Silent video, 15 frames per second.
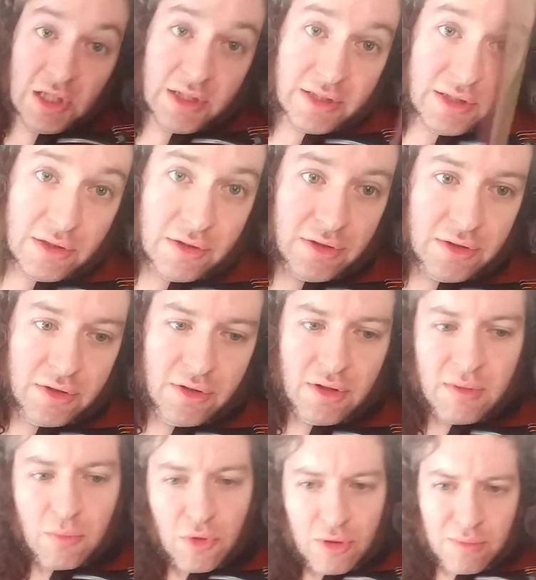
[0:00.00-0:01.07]
So to do
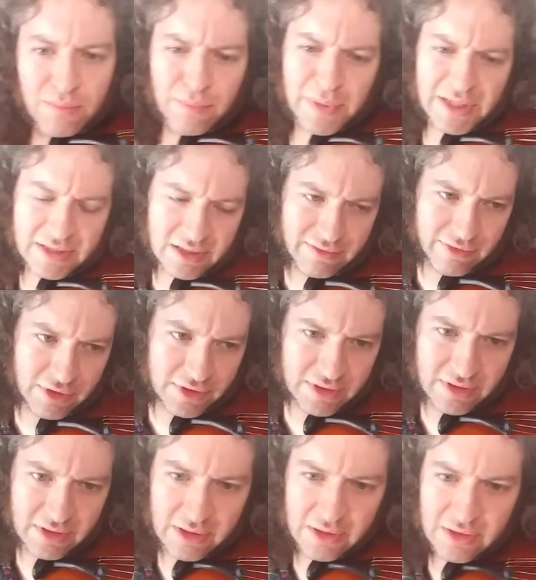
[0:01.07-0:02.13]
a more basic version
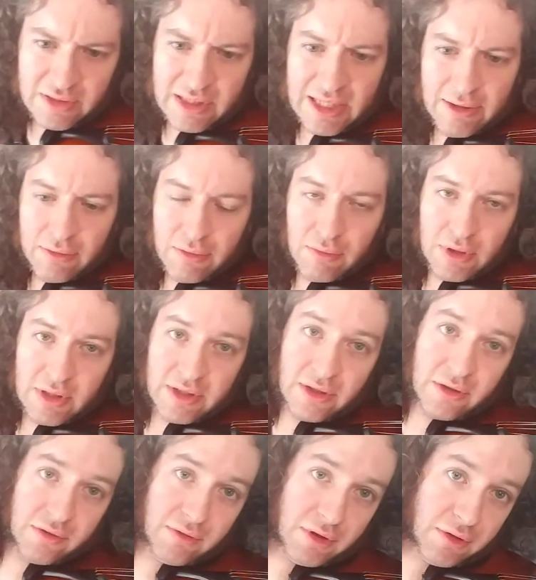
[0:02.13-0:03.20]
of those, I would work, you
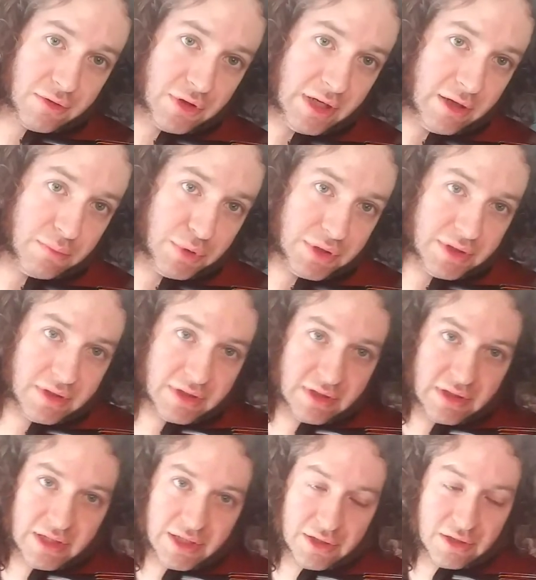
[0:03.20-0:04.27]
know, we were trying to build your
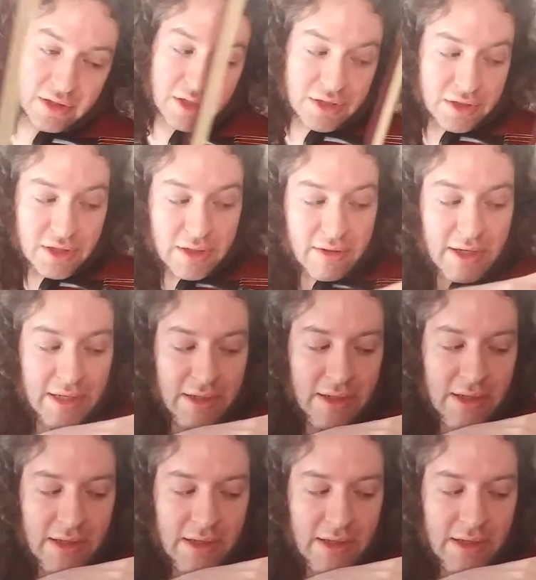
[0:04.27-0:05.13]
intonation initially, right?